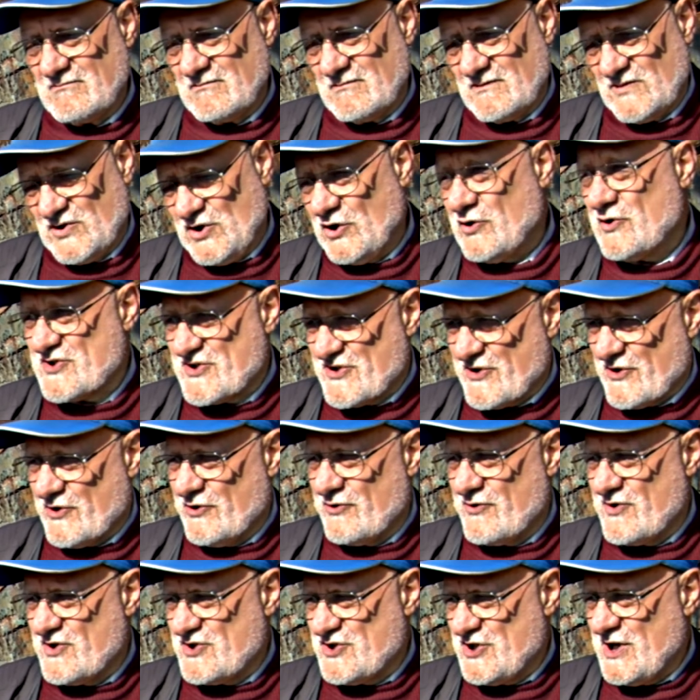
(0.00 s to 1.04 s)
tours through
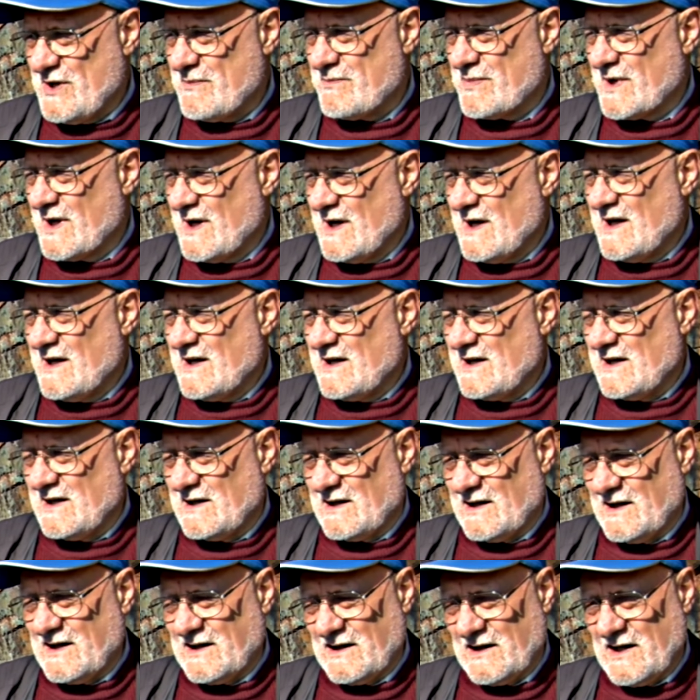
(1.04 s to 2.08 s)
the ship.
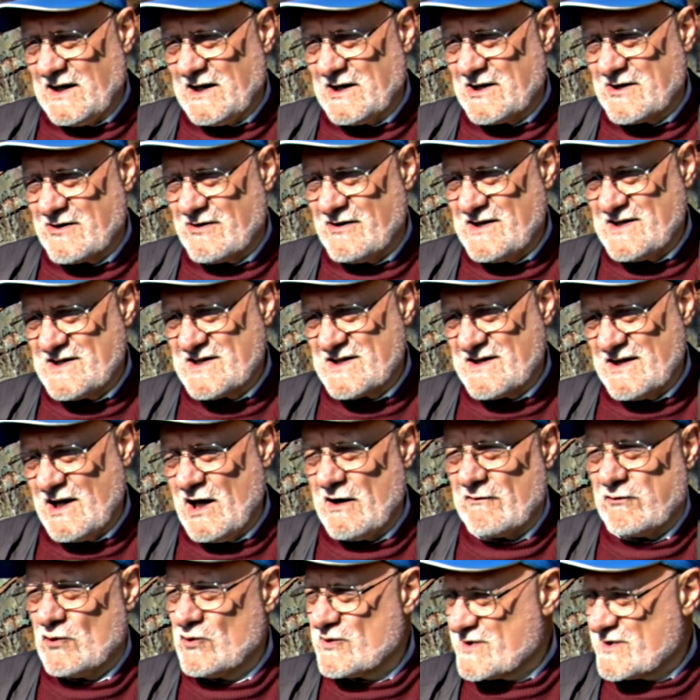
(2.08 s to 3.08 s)
It'll increase the overall